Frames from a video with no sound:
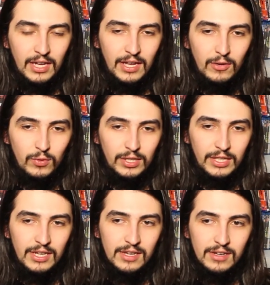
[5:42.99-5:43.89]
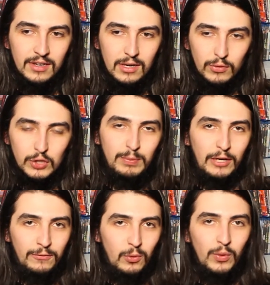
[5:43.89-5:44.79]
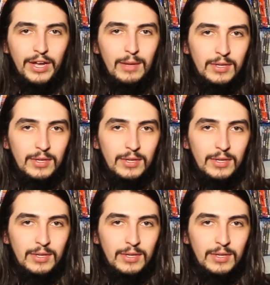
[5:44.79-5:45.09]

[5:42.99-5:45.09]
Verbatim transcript: in a really respectful way,